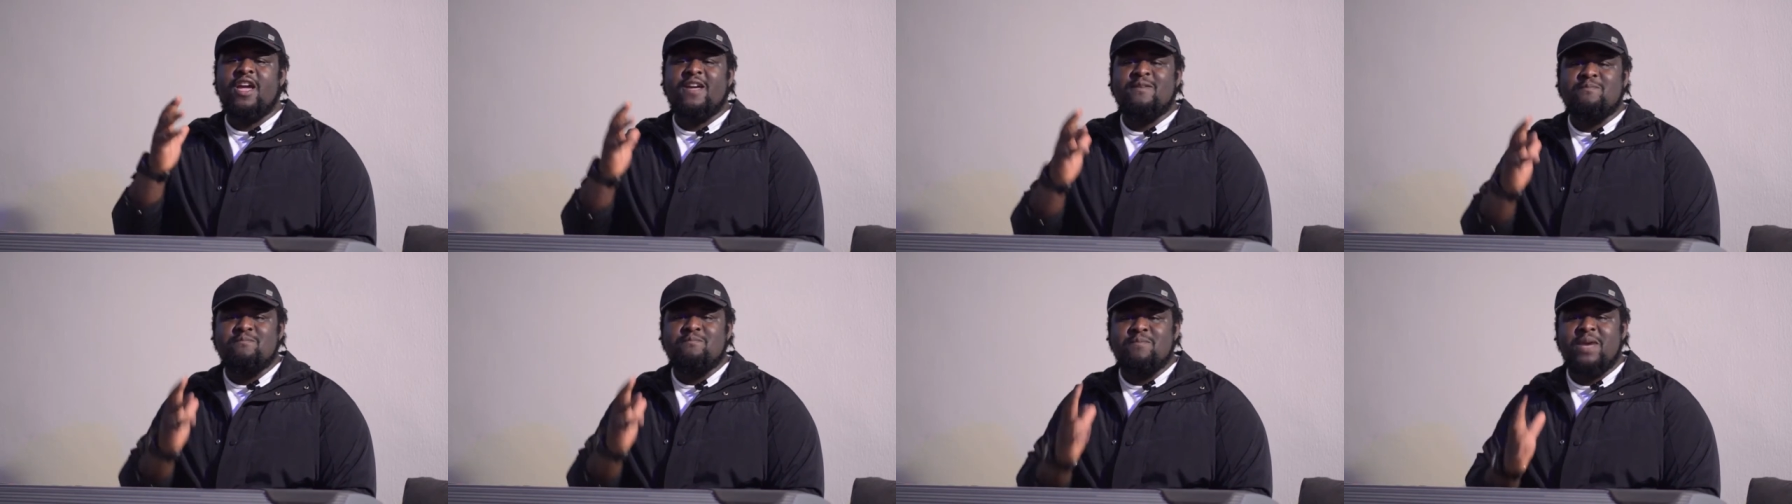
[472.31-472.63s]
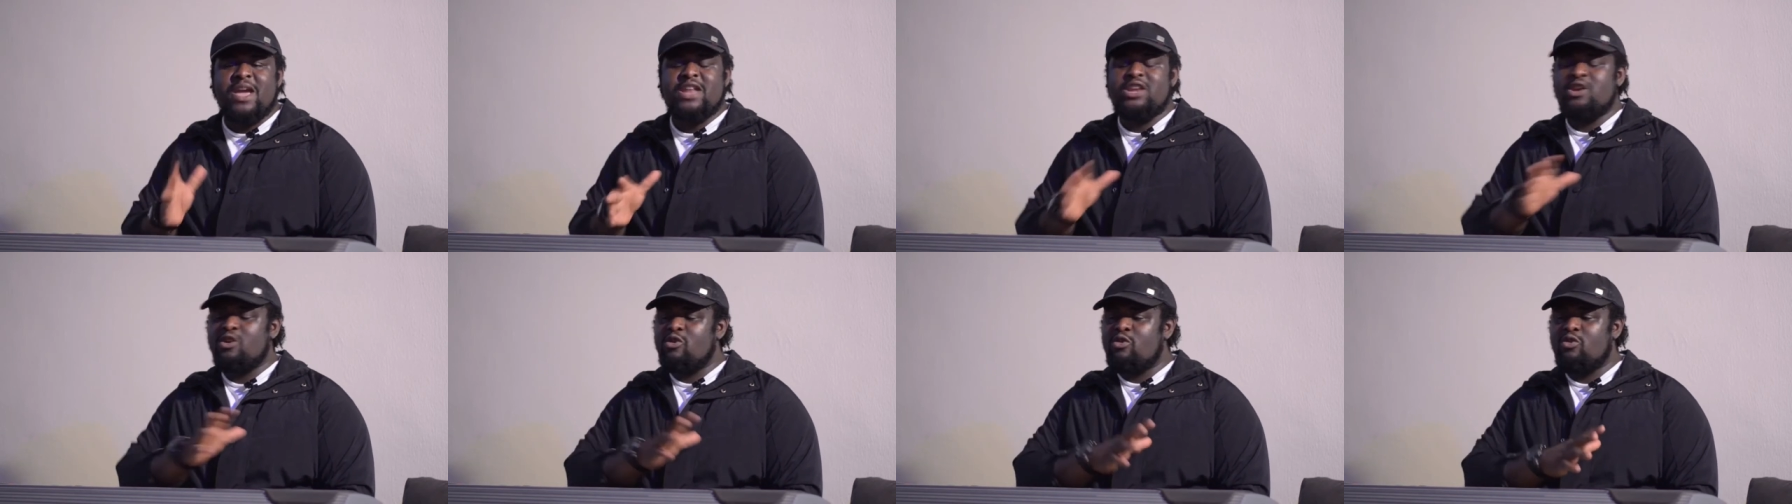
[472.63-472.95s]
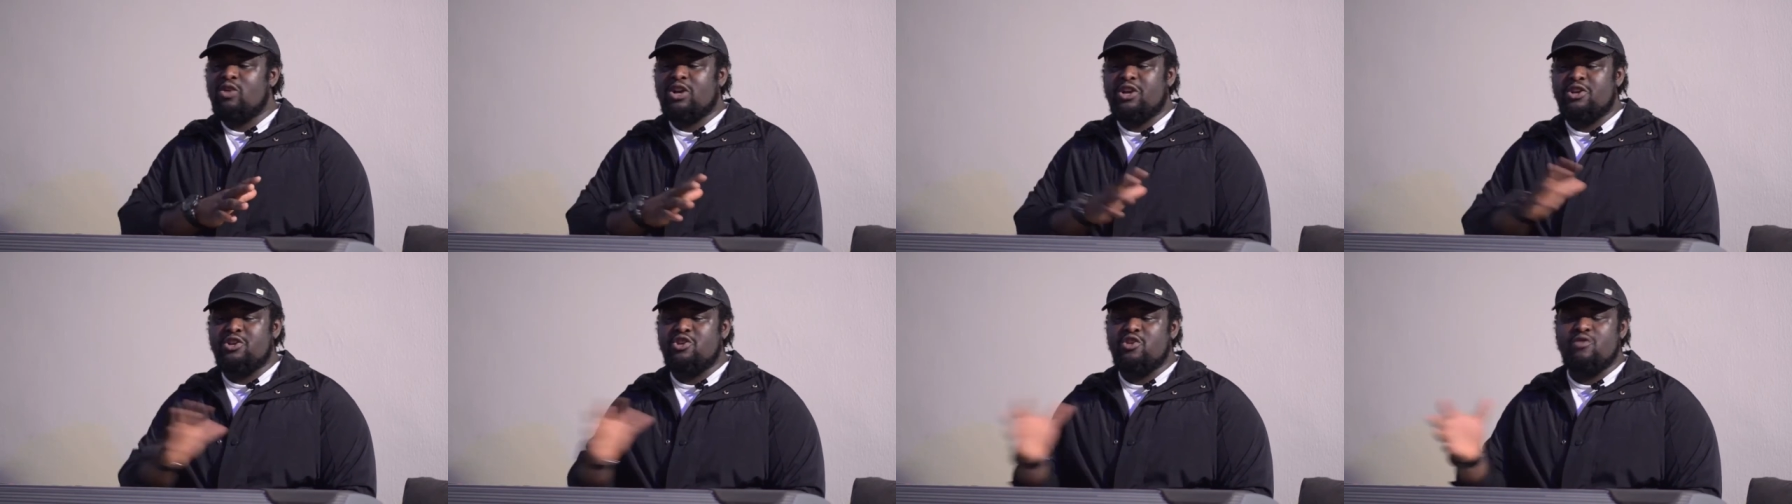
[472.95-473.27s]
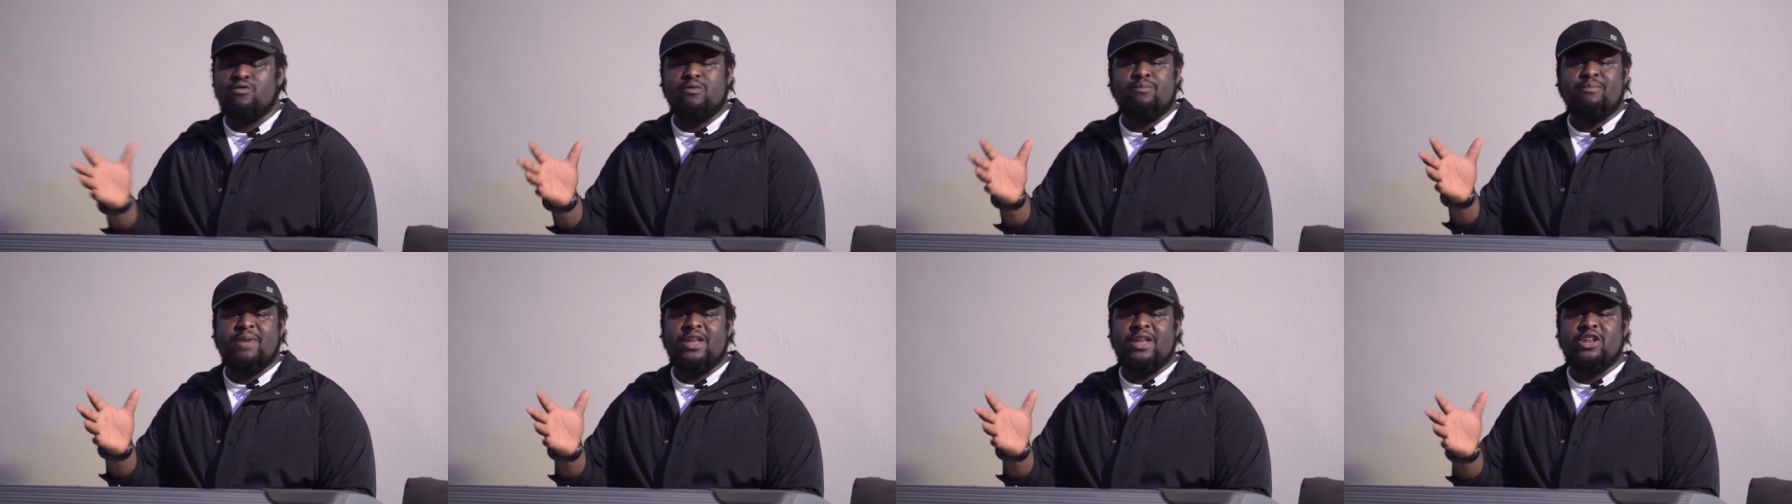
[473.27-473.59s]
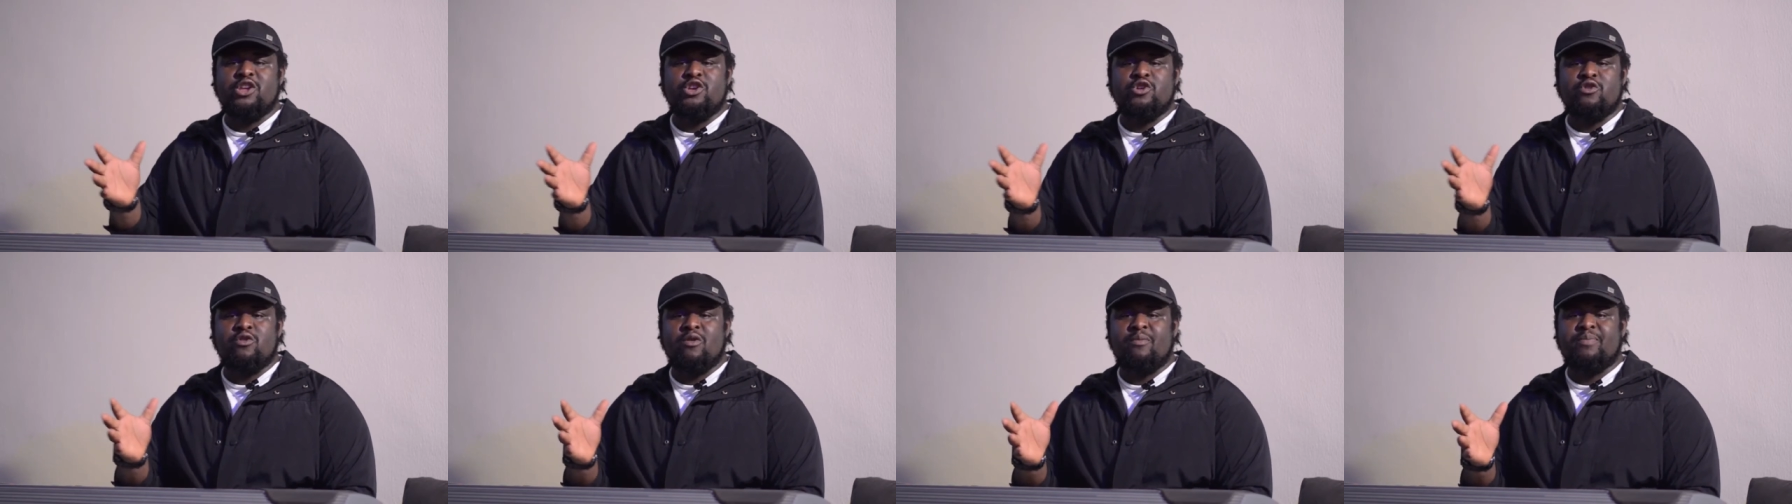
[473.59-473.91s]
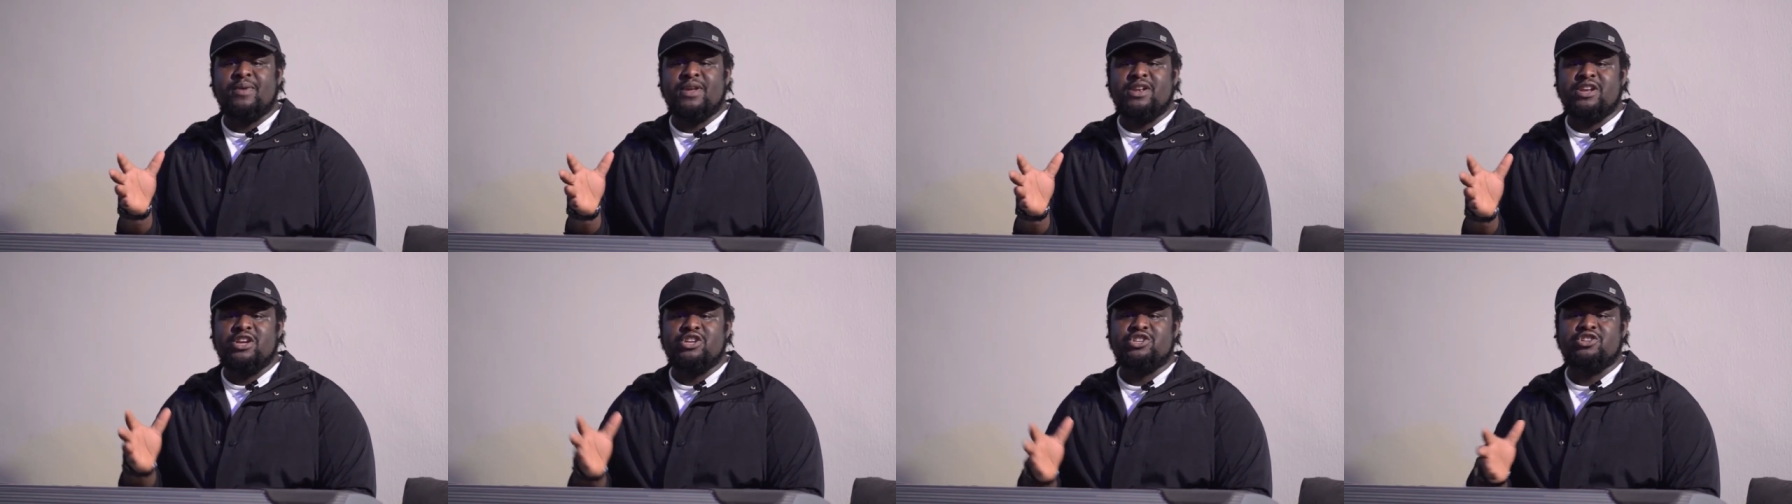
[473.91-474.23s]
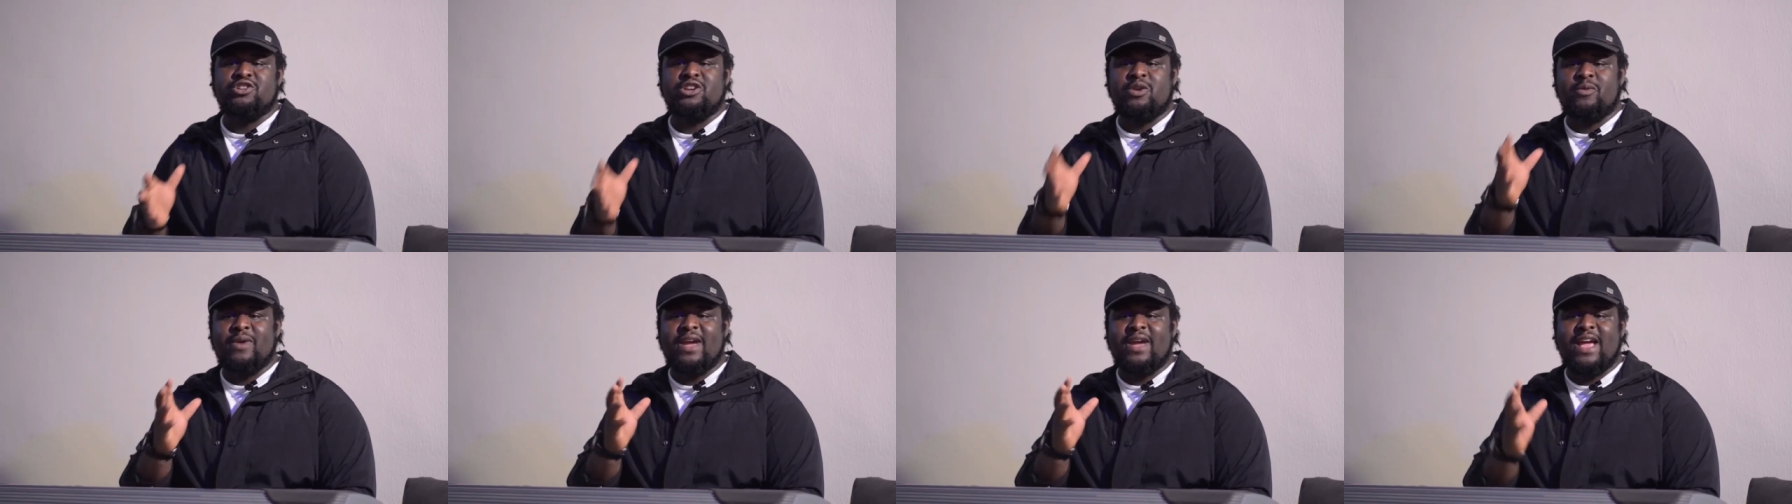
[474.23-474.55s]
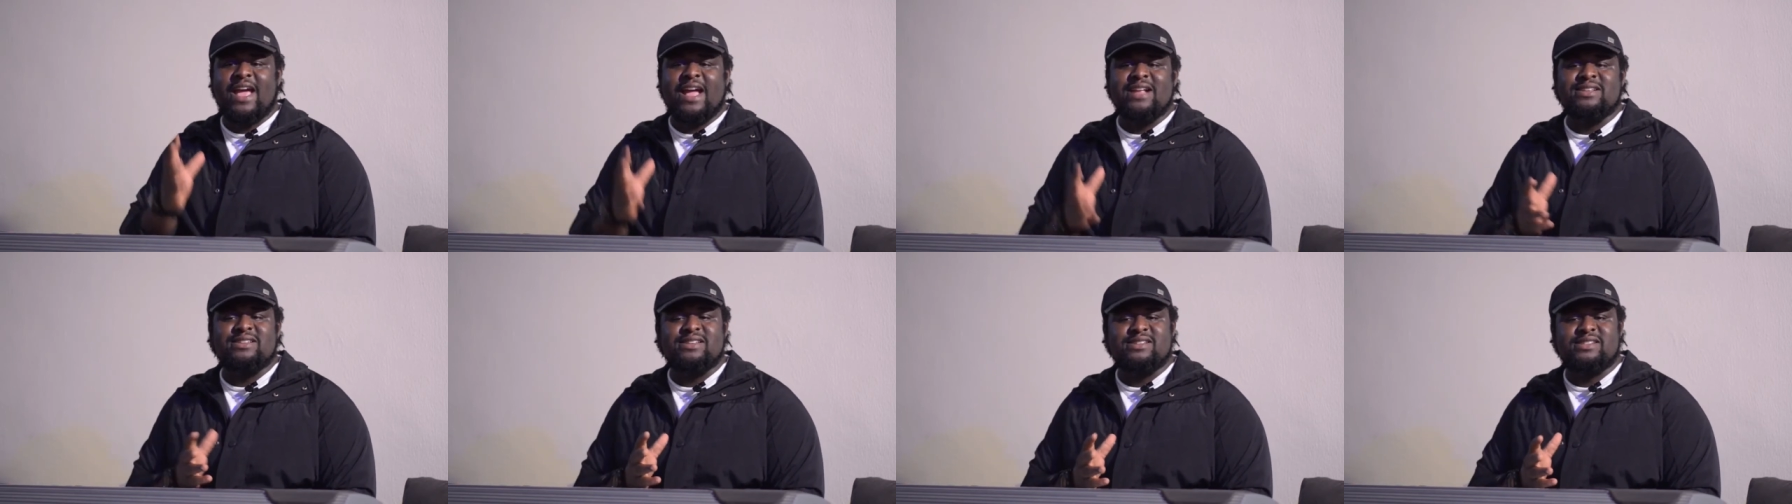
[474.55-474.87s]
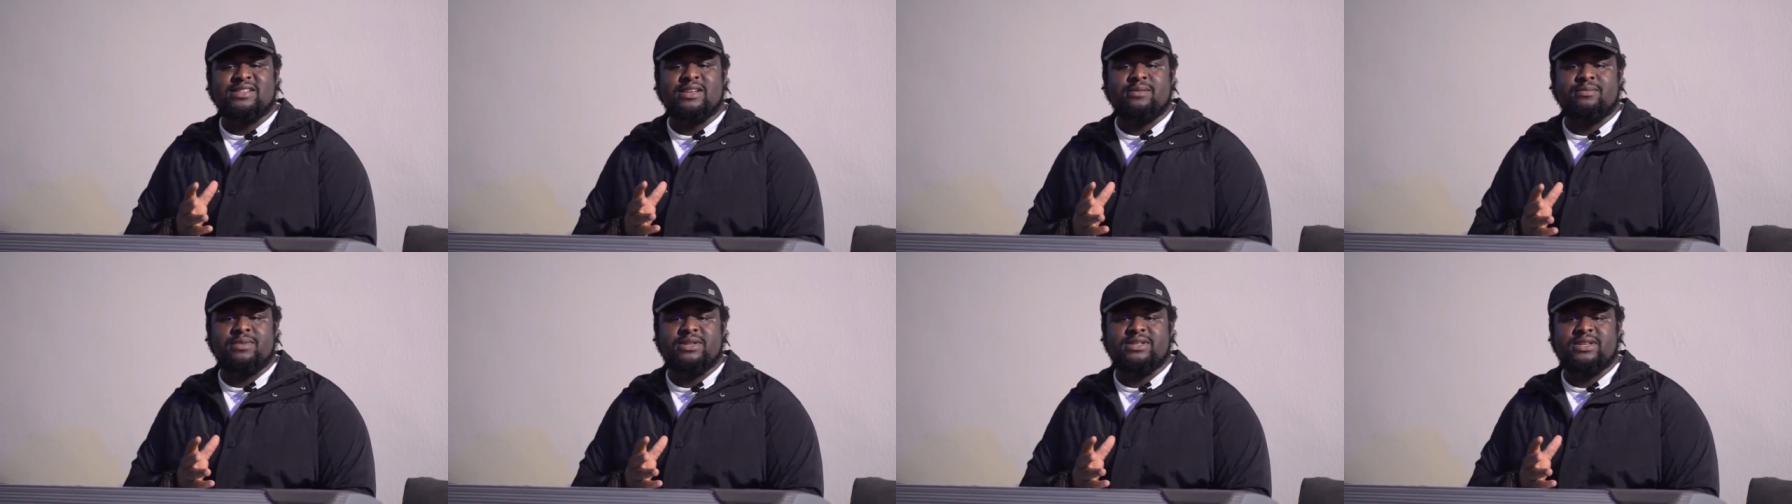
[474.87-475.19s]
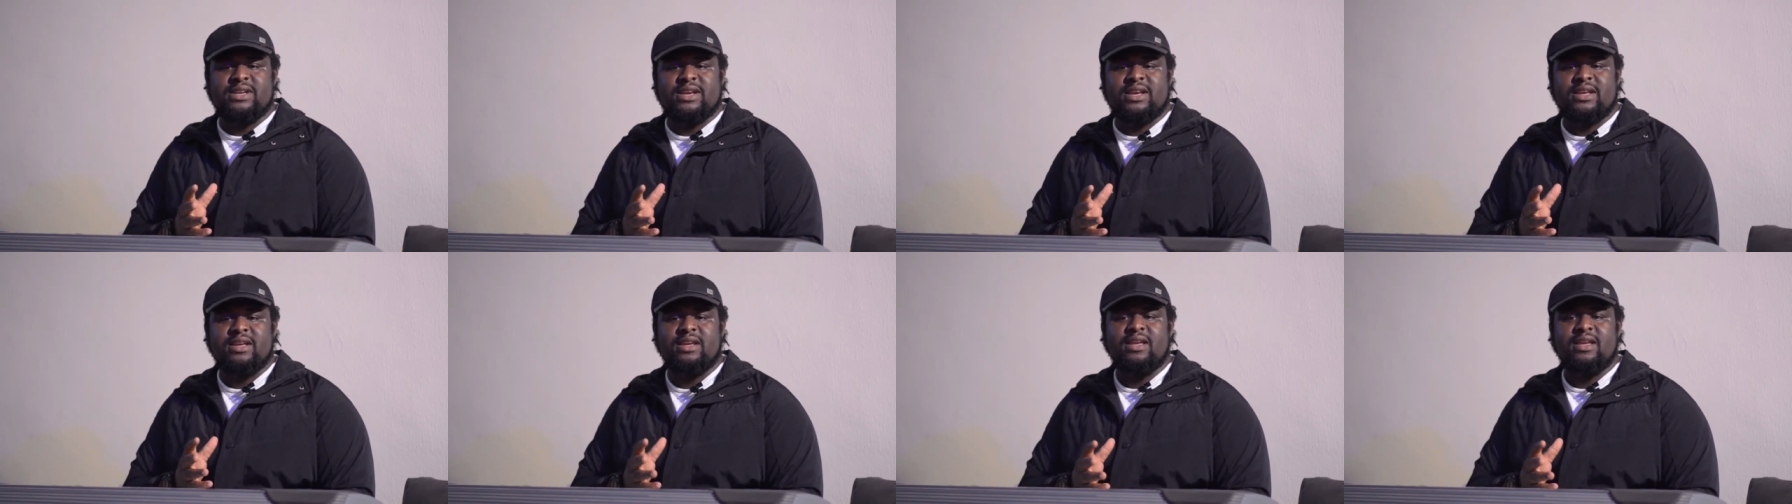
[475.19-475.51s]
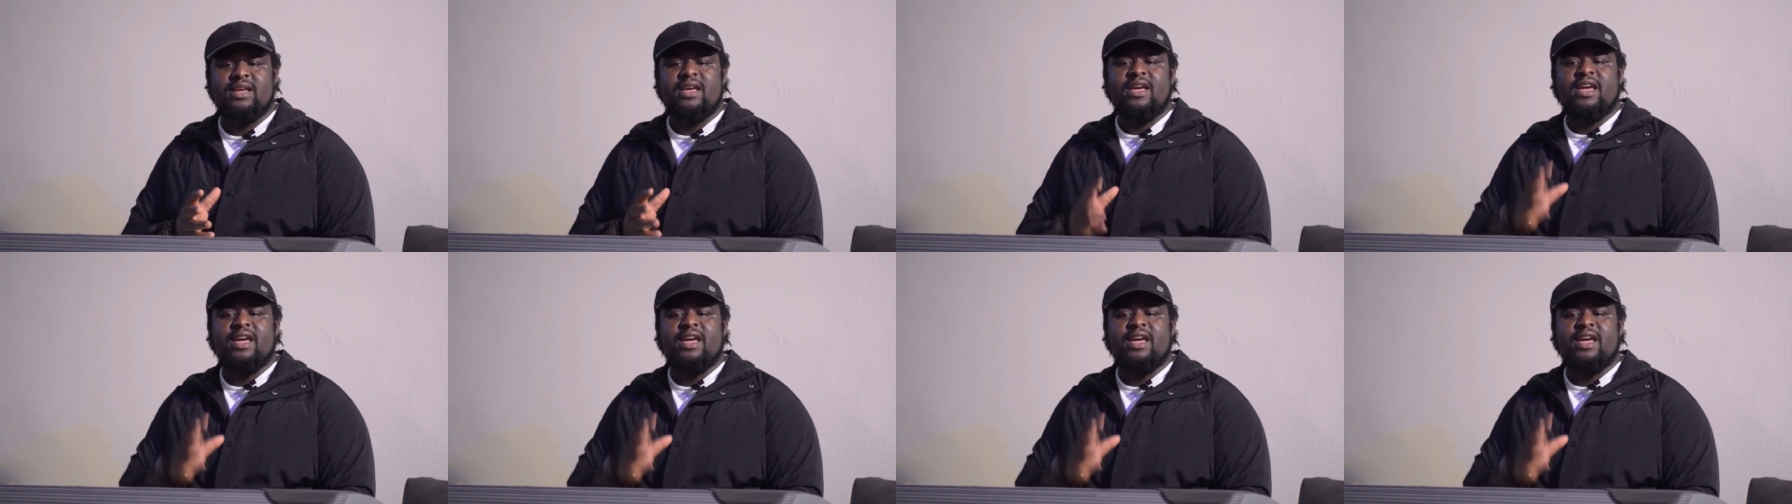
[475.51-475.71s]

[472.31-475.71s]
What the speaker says: many European nations that were anti-Semitic.